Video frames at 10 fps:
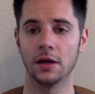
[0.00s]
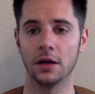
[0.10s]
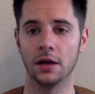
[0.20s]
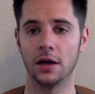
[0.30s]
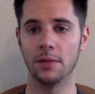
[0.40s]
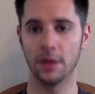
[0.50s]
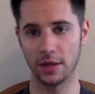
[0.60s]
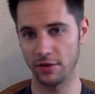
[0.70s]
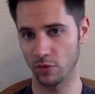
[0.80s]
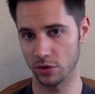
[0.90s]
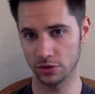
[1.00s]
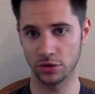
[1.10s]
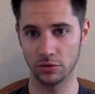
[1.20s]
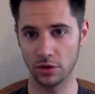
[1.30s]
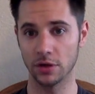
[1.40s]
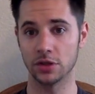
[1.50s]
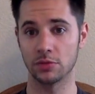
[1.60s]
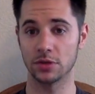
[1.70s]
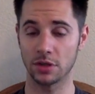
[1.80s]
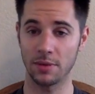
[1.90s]
and then everyone will tune their
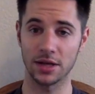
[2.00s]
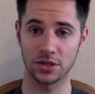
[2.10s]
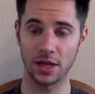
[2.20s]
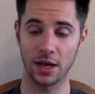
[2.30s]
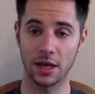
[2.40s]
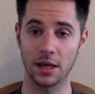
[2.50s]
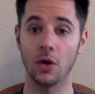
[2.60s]
instruments to match that A.